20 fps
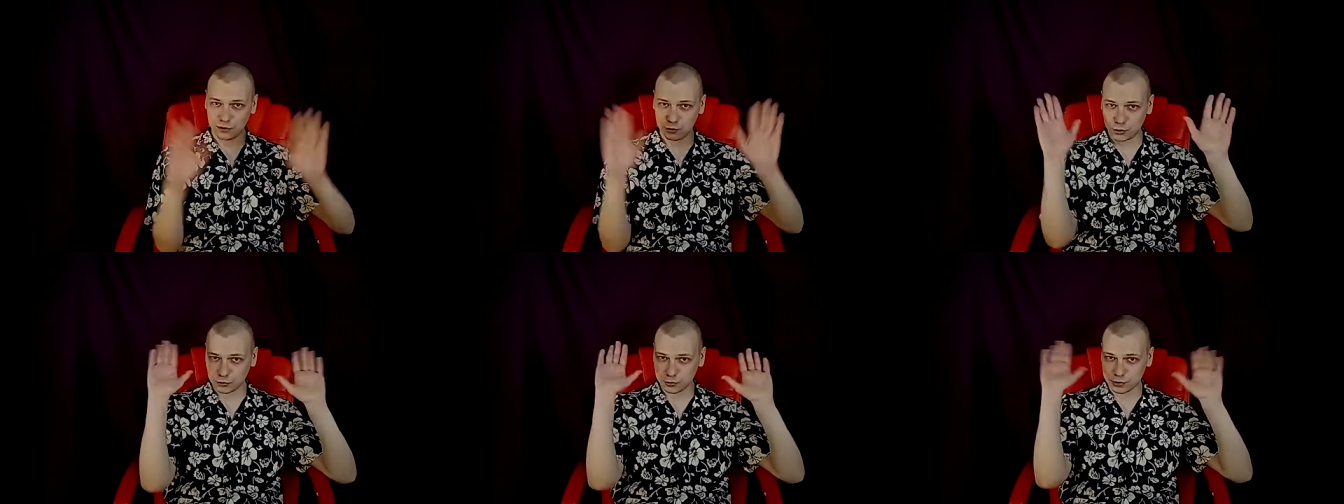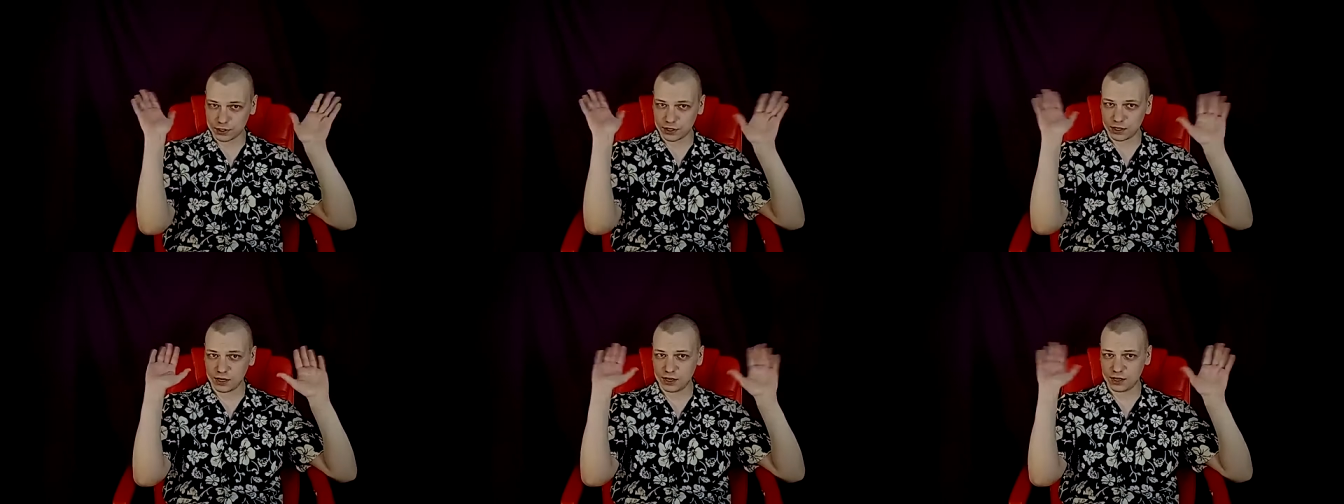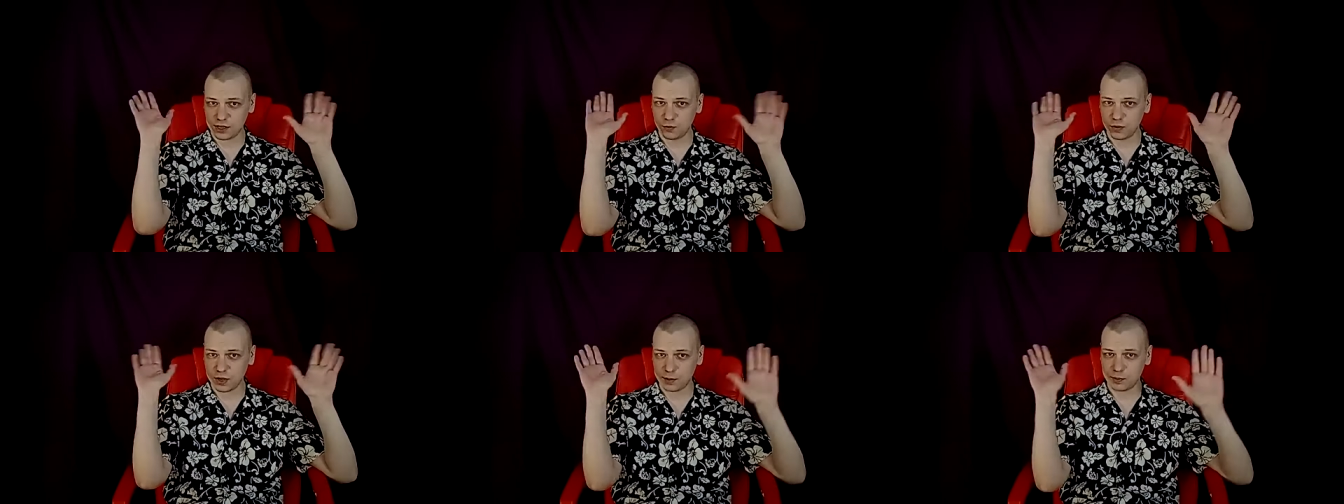You don't see
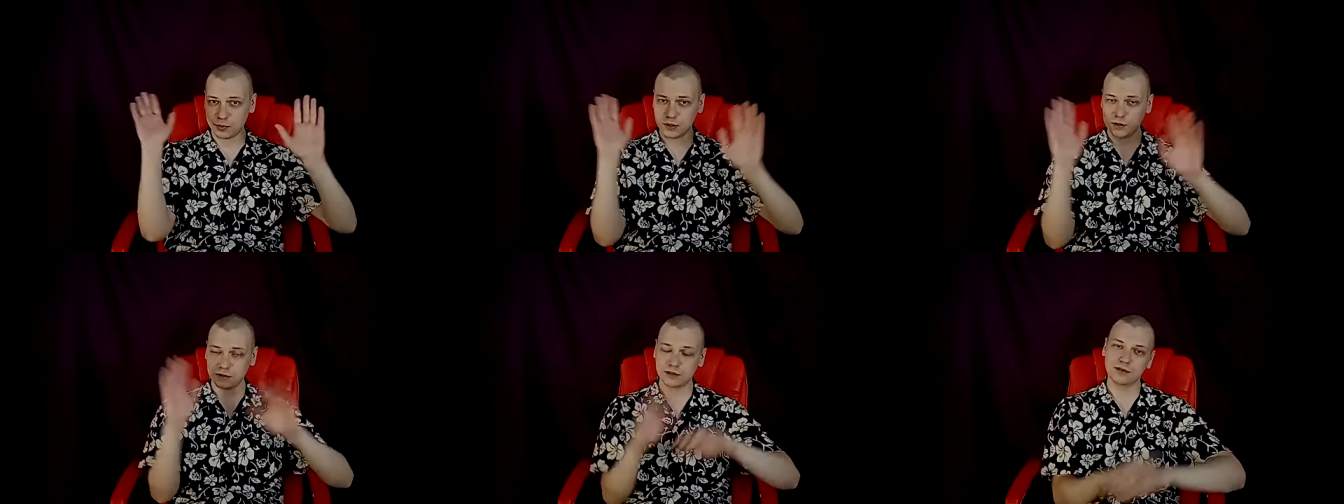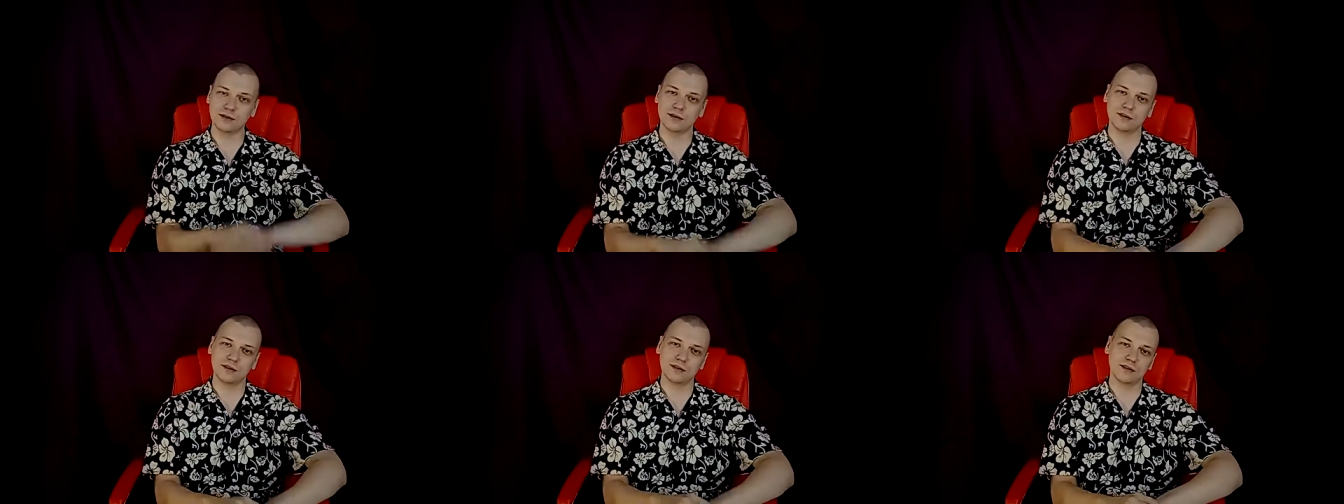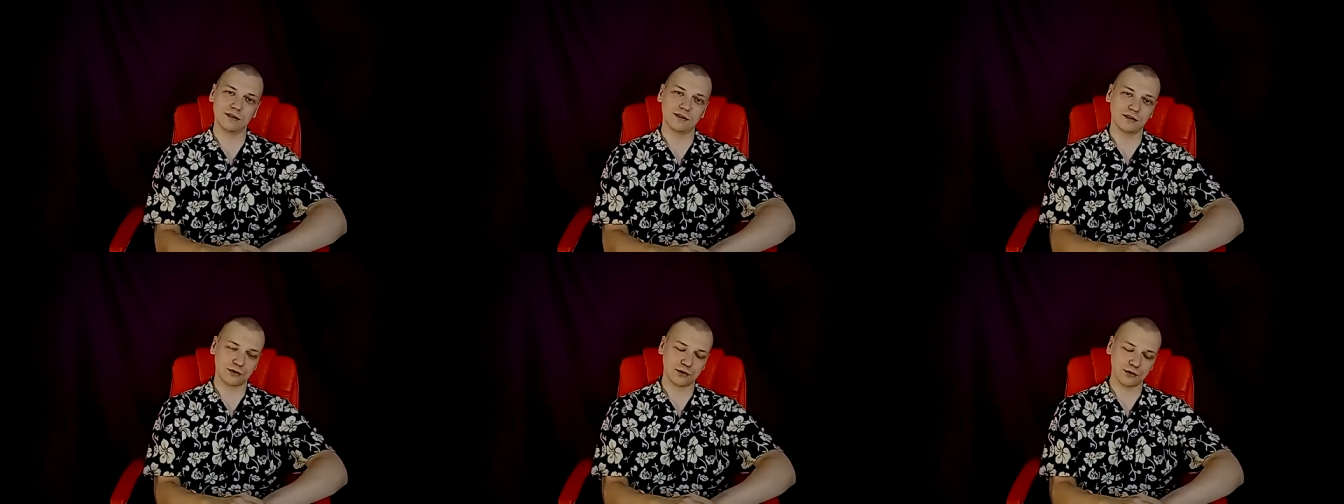any weapons,
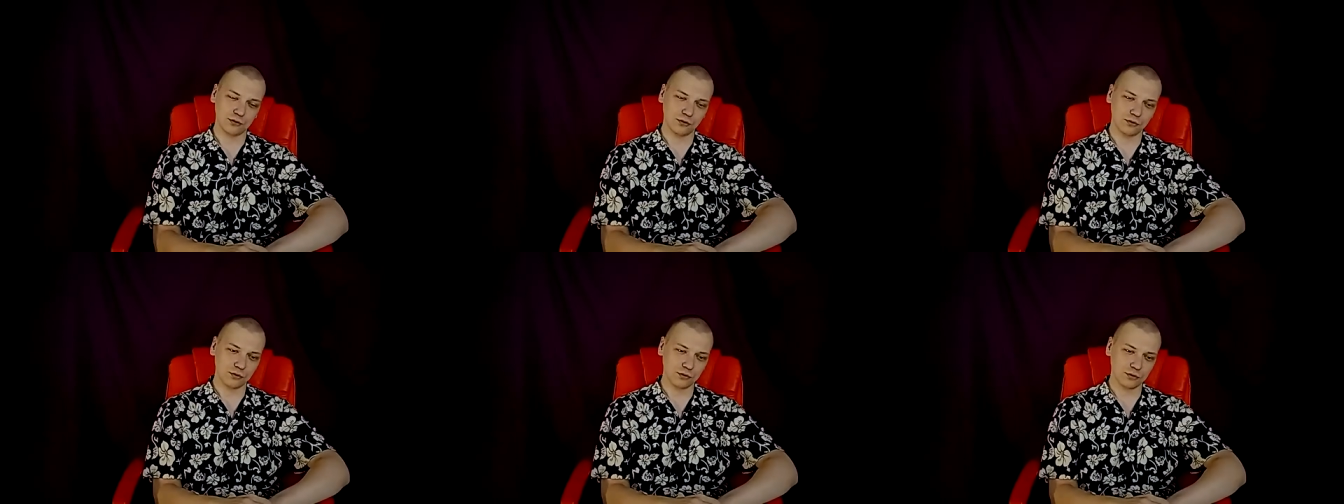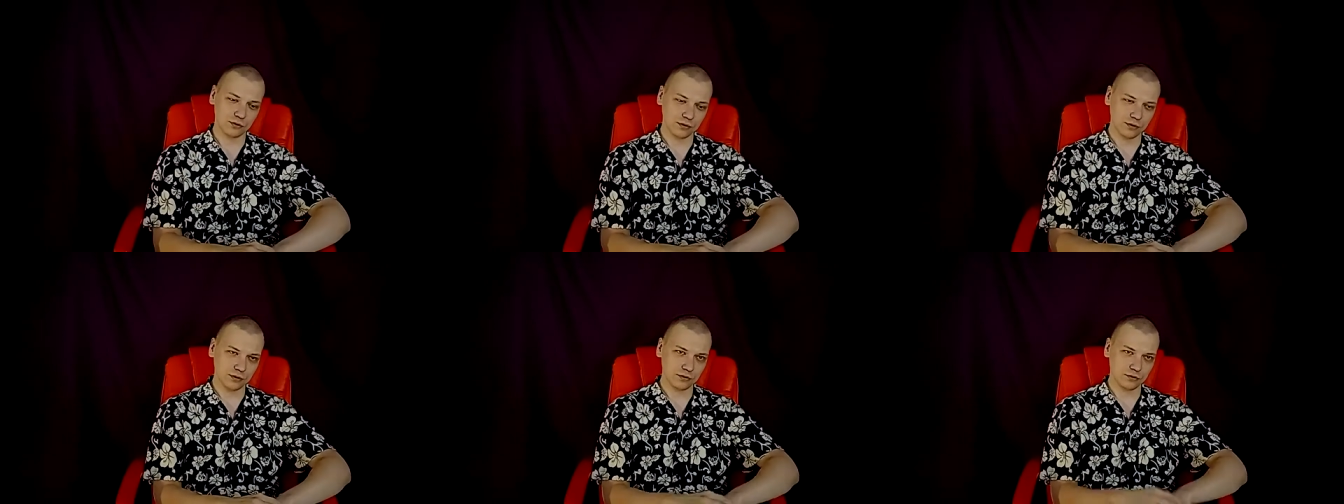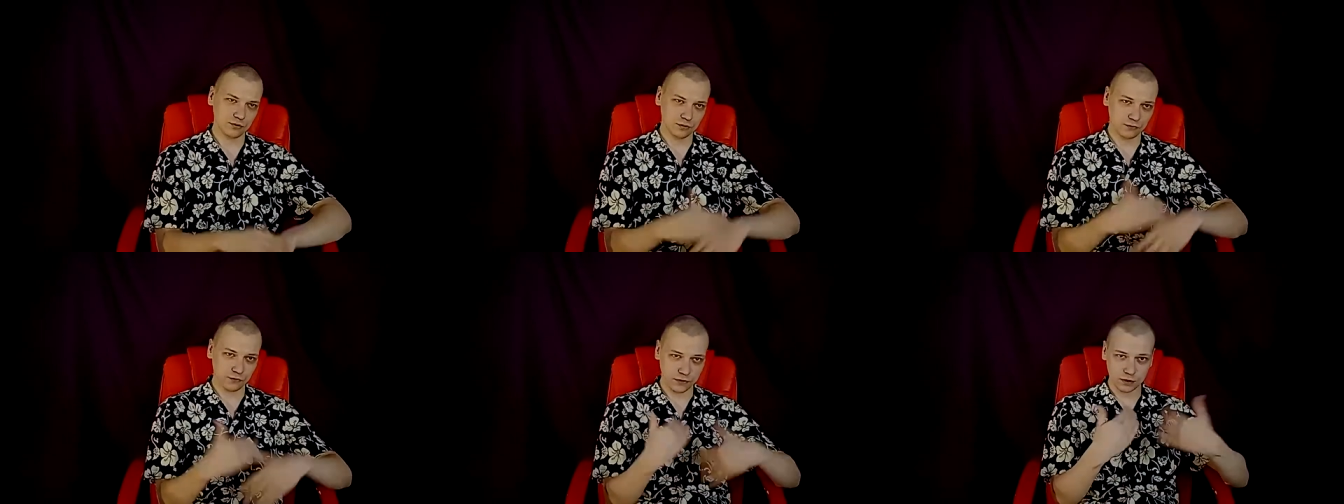uh, so you,
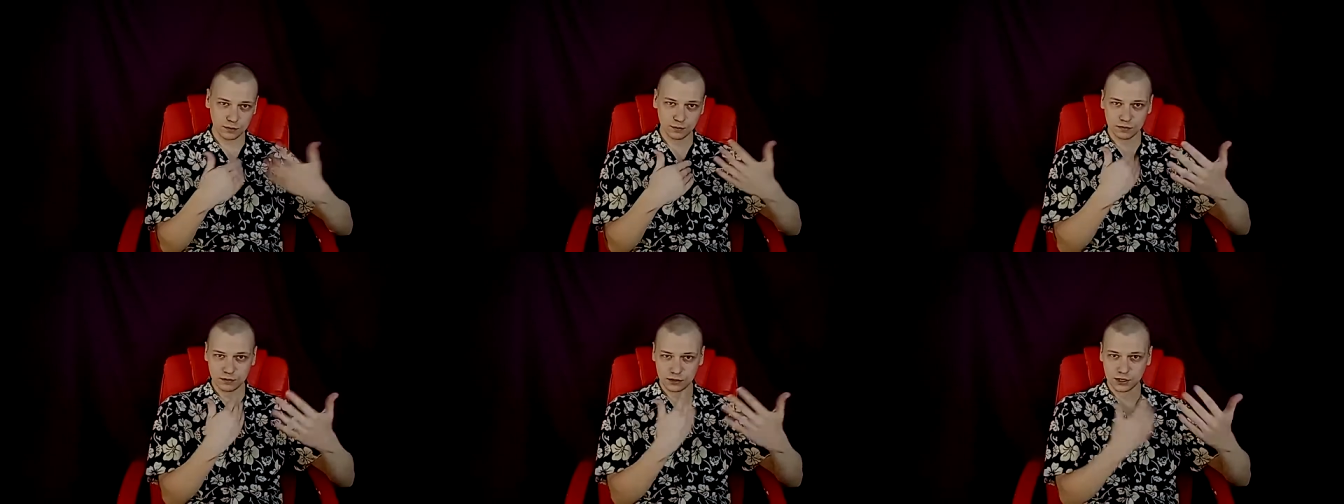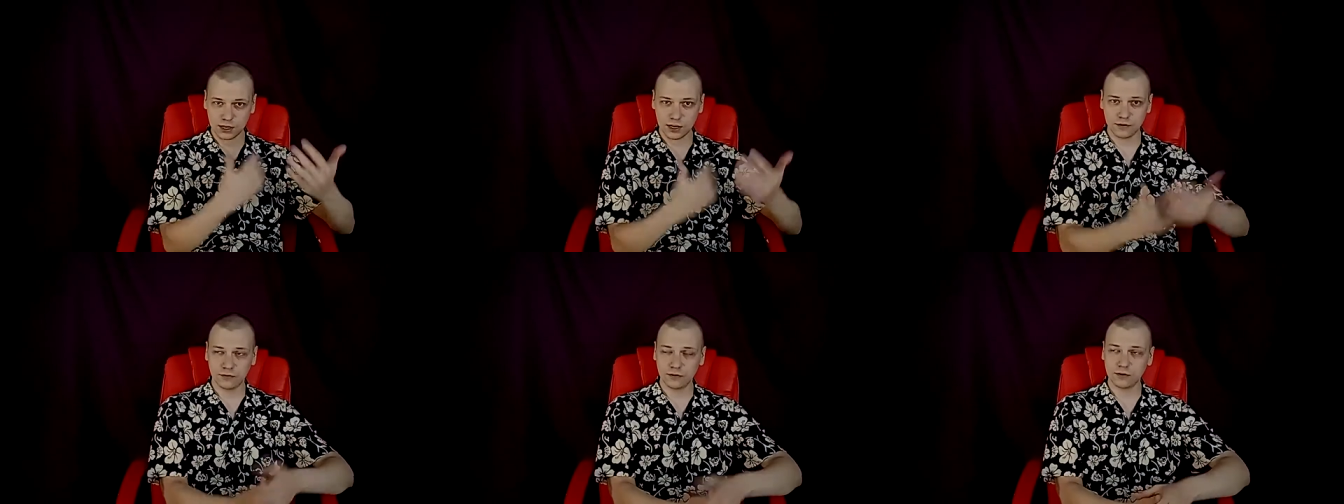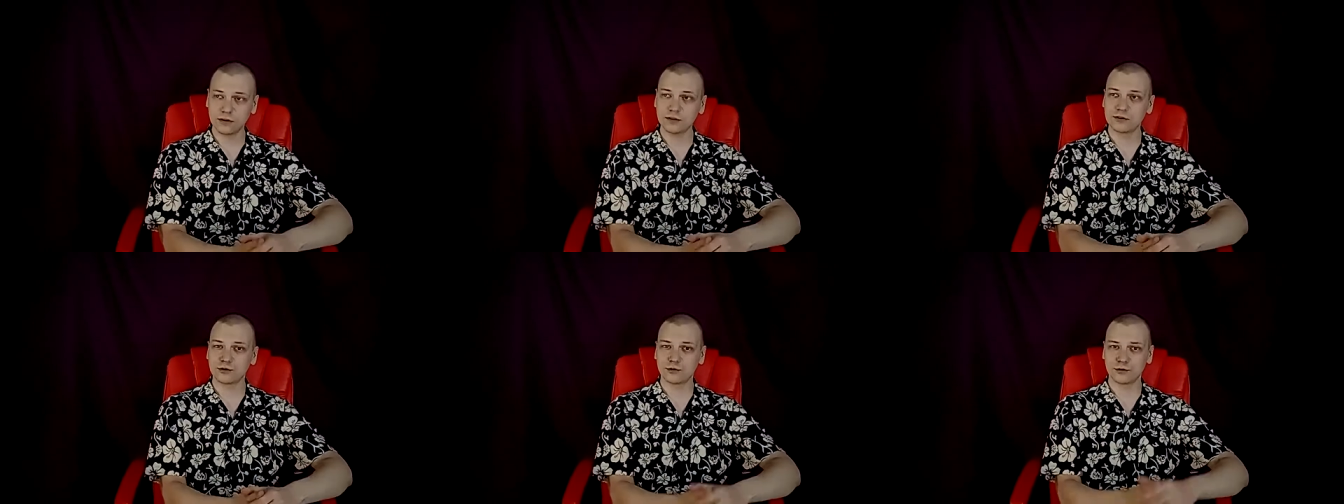you, feel safer.